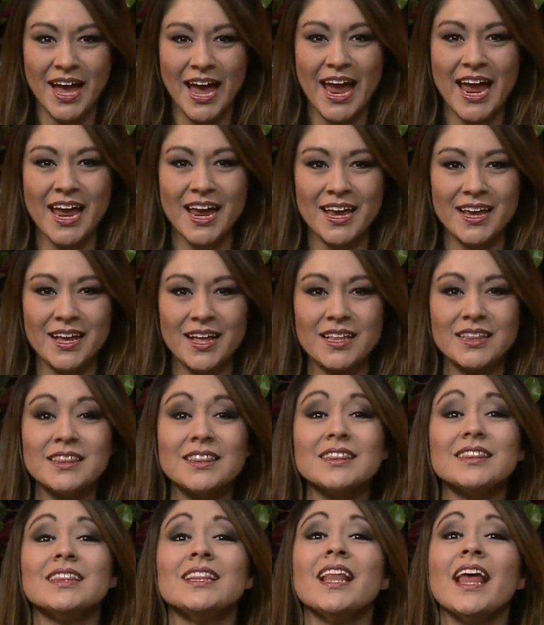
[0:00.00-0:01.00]
A
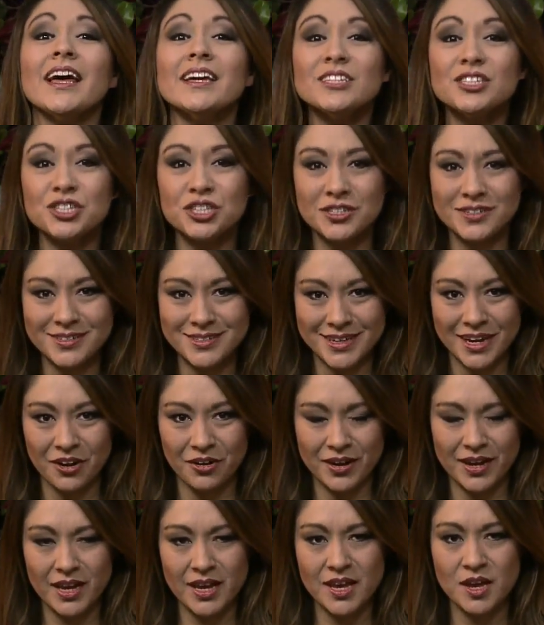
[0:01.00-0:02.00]

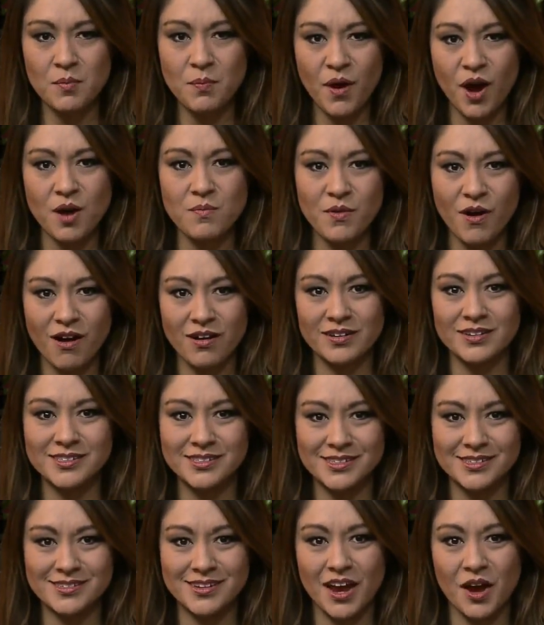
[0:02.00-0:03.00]
legendary hip hop artist
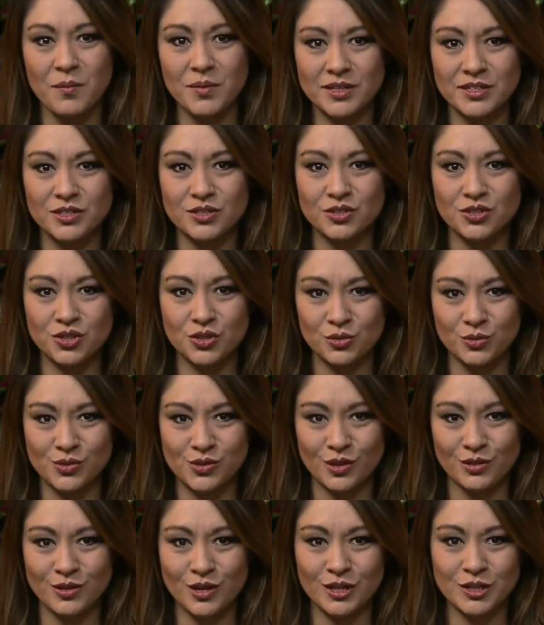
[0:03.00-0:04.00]
is coming to
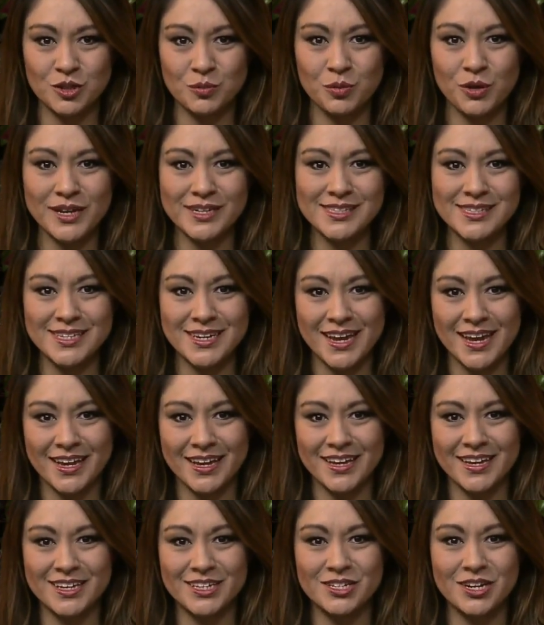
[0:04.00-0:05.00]
Tucson. Dr. Praise Zenenga
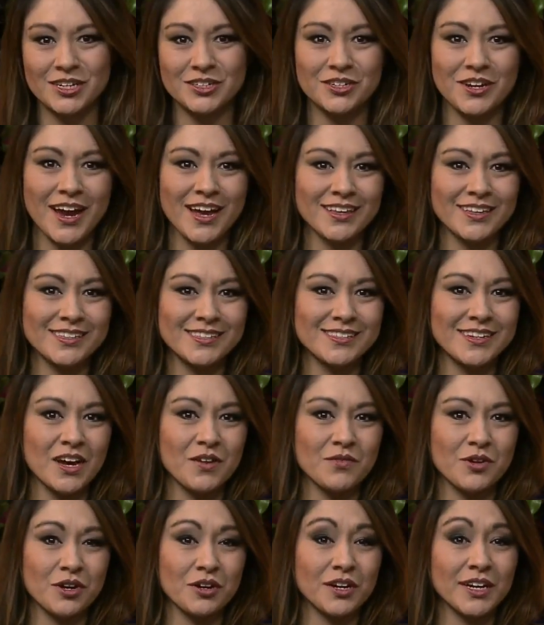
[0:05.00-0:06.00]
and Dr. Alex Nava
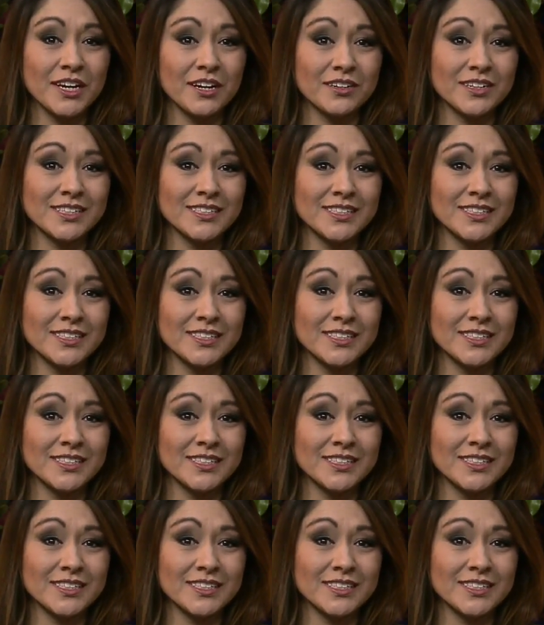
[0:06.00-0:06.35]
are here to